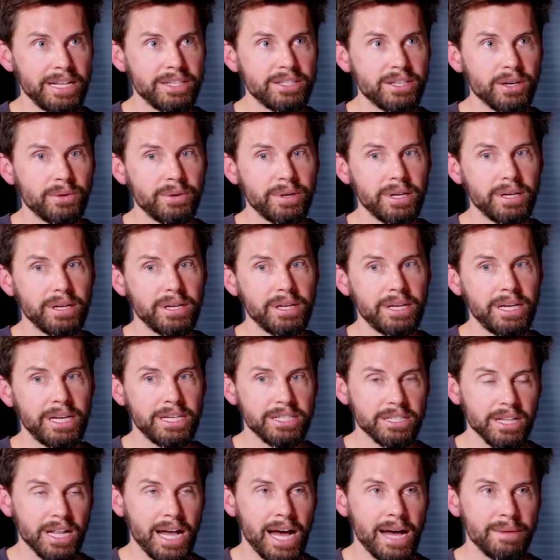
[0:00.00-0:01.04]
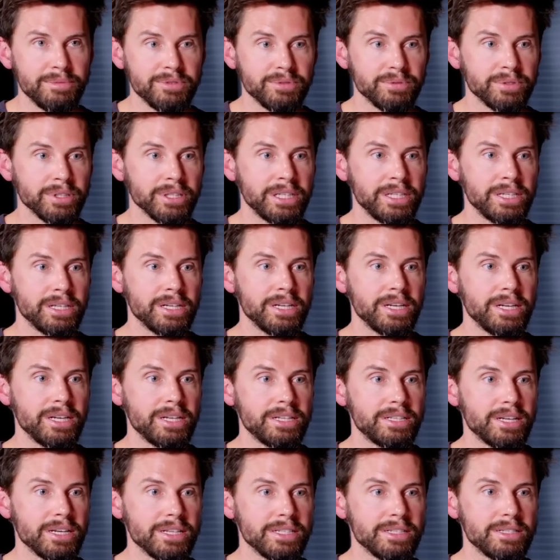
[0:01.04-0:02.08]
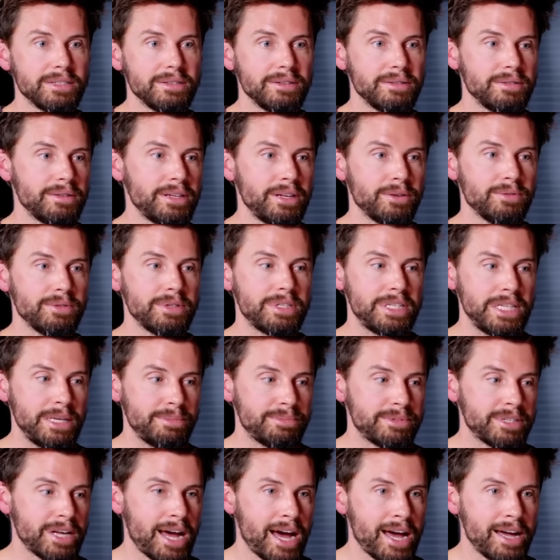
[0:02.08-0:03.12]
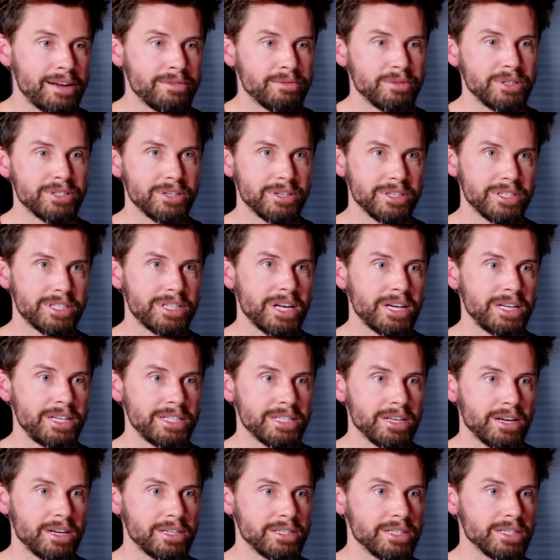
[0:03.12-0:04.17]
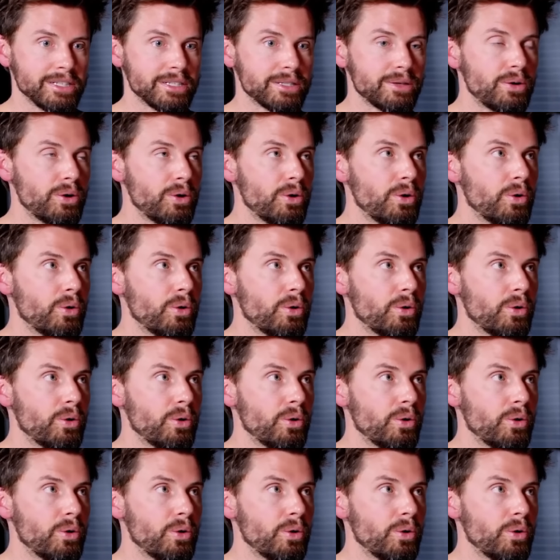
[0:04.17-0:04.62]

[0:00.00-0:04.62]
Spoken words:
And so Hinge Labs really does, you know, deep dive research studies on just